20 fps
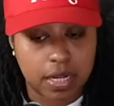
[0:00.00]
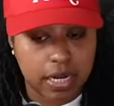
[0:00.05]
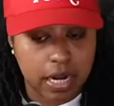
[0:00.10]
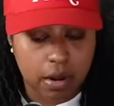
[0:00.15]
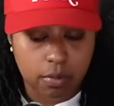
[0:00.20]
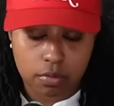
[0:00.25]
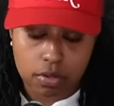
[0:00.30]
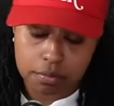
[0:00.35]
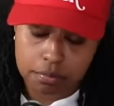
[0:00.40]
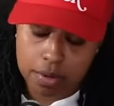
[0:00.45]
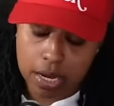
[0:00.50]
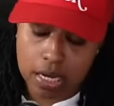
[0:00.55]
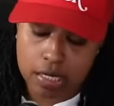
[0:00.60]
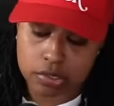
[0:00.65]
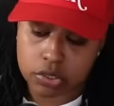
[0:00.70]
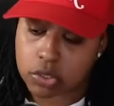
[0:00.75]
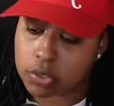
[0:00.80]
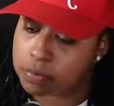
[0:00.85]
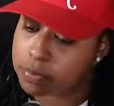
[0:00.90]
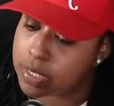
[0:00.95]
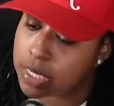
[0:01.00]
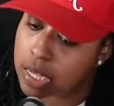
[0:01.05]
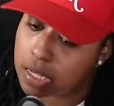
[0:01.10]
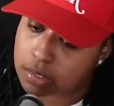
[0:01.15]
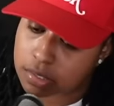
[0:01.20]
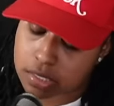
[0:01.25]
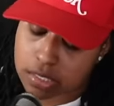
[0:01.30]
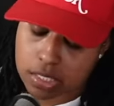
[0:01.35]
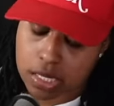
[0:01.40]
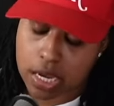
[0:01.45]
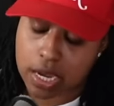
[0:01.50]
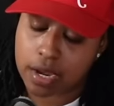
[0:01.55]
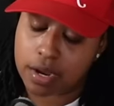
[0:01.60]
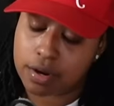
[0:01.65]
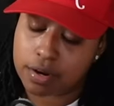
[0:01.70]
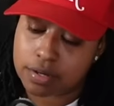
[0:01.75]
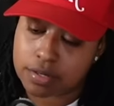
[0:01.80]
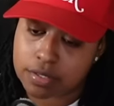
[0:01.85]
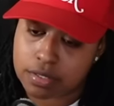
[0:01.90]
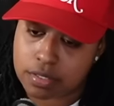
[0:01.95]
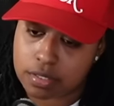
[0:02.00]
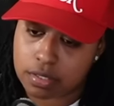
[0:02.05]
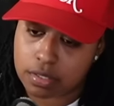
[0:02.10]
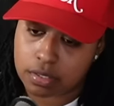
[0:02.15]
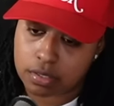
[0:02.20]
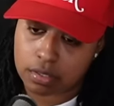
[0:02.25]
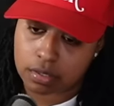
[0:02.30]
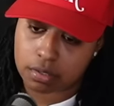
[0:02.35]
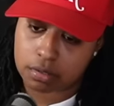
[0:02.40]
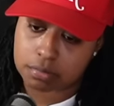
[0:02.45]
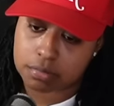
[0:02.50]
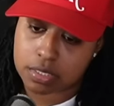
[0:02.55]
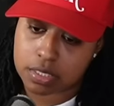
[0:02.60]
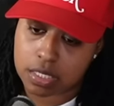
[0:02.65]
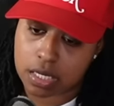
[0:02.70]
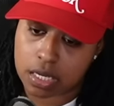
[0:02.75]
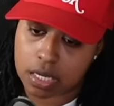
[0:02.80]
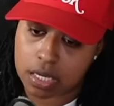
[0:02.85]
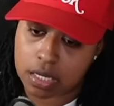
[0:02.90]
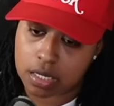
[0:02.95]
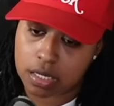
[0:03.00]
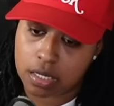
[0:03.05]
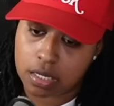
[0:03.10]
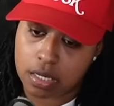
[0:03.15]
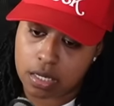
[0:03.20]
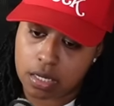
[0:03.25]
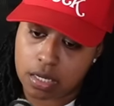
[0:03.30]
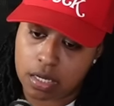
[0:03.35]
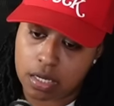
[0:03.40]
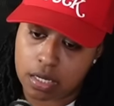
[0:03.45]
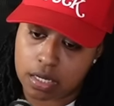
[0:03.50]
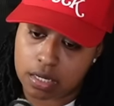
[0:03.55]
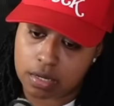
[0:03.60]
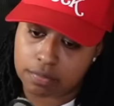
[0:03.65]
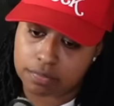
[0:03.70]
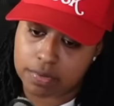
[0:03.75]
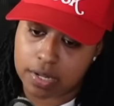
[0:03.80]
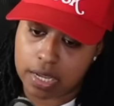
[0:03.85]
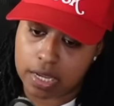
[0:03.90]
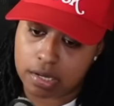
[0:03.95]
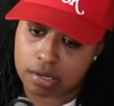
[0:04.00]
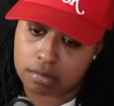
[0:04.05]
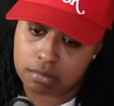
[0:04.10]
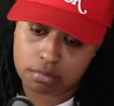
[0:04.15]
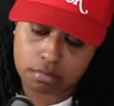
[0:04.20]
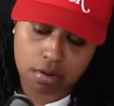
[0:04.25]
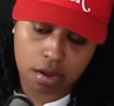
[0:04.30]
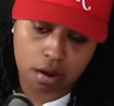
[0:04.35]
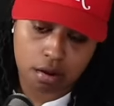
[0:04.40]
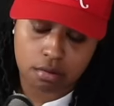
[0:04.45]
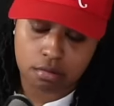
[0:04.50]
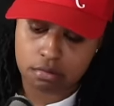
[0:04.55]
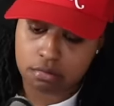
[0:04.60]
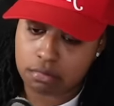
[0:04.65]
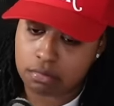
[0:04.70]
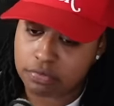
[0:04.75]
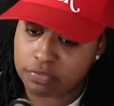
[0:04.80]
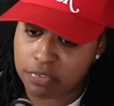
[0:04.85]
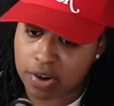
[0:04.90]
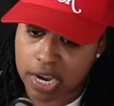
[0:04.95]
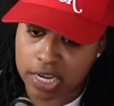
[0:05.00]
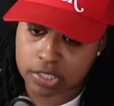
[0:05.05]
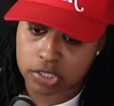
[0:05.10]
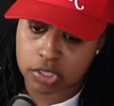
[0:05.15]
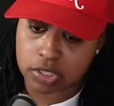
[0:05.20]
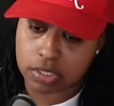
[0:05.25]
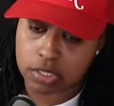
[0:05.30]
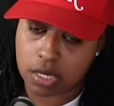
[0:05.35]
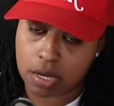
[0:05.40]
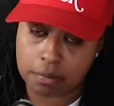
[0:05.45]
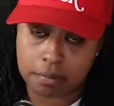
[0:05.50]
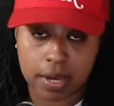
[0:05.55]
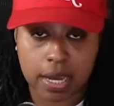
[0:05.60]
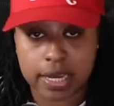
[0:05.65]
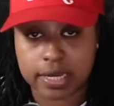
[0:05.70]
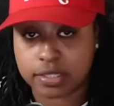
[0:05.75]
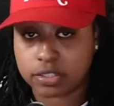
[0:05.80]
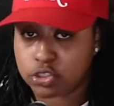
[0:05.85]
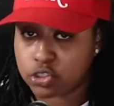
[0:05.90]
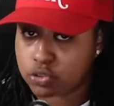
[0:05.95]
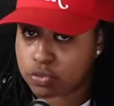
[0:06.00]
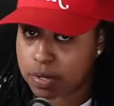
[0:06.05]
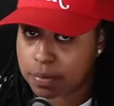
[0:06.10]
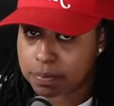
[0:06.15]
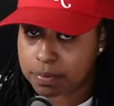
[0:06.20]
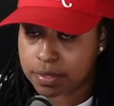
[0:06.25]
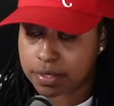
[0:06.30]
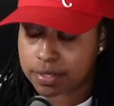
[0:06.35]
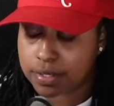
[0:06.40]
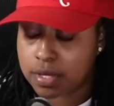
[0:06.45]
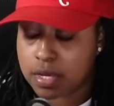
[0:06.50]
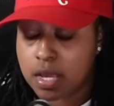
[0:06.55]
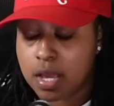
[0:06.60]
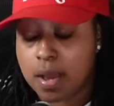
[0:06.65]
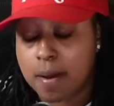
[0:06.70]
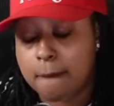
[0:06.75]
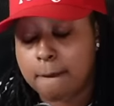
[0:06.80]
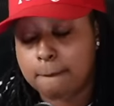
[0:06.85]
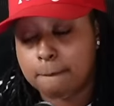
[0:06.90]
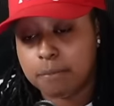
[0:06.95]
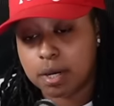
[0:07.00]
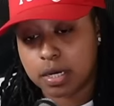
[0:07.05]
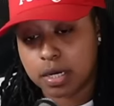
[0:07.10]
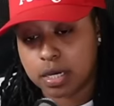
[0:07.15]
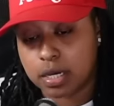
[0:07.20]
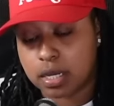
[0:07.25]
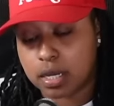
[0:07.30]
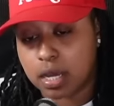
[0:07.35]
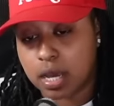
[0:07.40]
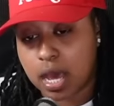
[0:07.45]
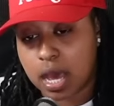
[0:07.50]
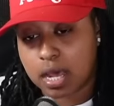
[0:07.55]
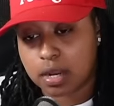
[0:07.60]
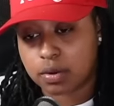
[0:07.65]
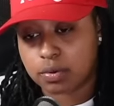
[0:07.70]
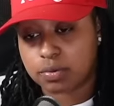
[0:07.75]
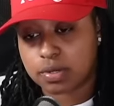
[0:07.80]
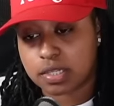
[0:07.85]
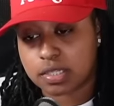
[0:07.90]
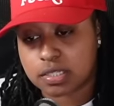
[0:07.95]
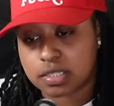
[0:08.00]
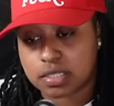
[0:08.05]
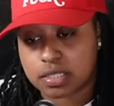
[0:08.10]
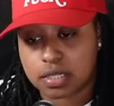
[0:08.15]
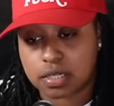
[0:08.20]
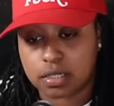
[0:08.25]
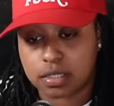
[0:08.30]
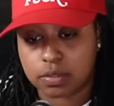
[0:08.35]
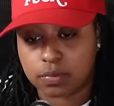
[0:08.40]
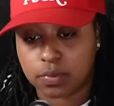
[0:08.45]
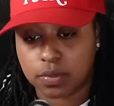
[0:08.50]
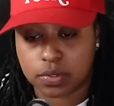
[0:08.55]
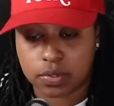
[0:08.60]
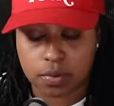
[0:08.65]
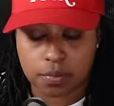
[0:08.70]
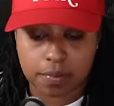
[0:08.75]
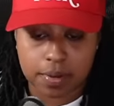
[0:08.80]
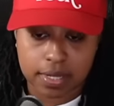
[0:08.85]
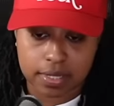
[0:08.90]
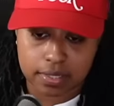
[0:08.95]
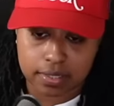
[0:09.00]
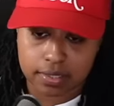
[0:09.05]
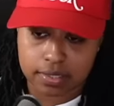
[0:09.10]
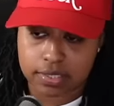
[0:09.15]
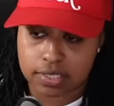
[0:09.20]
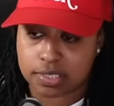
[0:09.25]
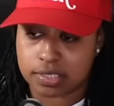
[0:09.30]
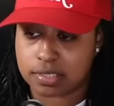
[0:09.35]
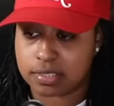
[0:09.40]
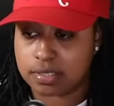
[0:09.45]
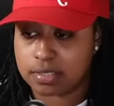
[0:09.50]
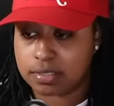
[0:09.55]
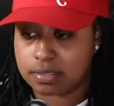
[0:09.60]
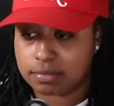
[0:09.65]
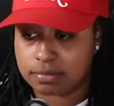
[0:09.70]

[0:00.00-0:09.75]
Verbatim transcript: I wouldn't mind tripping down the stairs, you know what I'm saying? And if they, you know, fracture something, I ain't tripping. But I don't necessarily want nobody to just